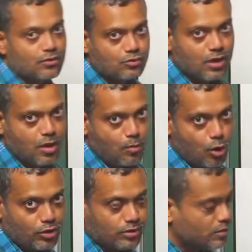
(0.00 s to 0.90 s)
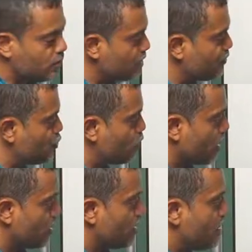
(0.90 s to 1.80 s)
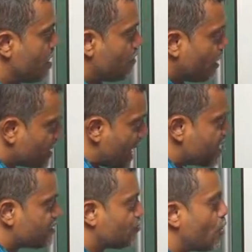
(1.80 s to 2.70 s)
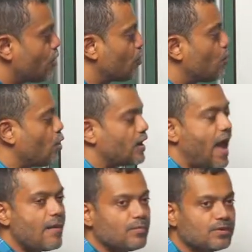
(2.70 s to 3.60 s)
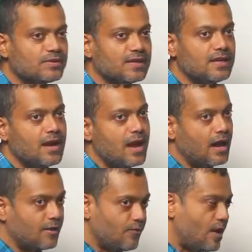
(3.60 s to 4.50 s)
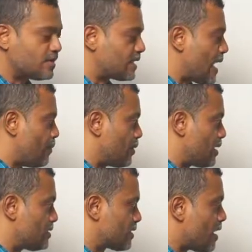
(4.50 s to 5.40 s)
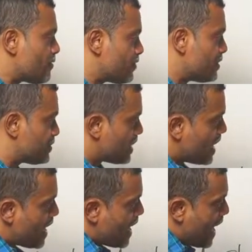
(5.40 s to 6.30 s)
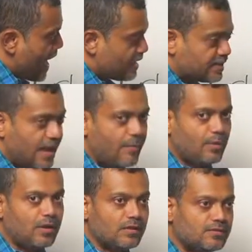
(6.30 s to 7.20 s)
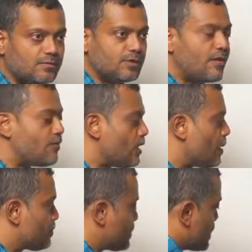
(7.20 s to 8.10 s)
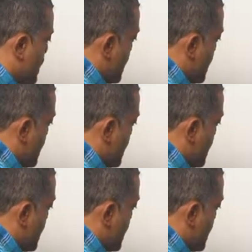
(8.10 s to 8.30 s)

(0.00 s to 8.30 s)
to the consumer. But that is not what happens in advanced capitalist countries as capitalism develops,